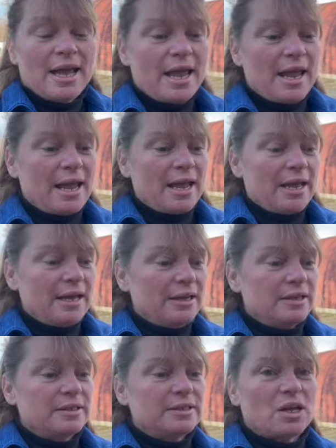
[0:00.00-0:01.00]

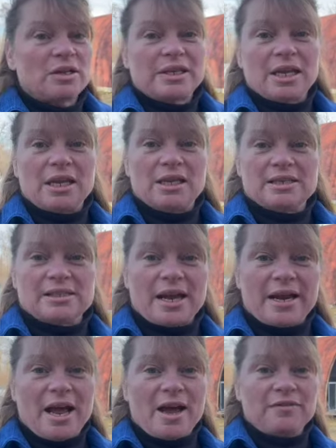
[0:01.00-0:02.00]
and I'll take you
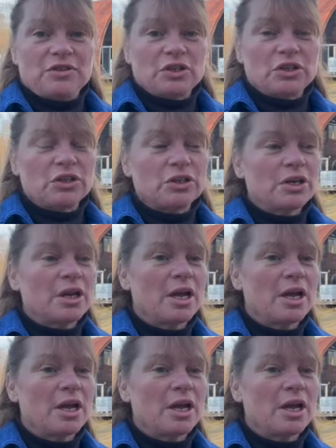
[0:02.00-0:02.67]
inside after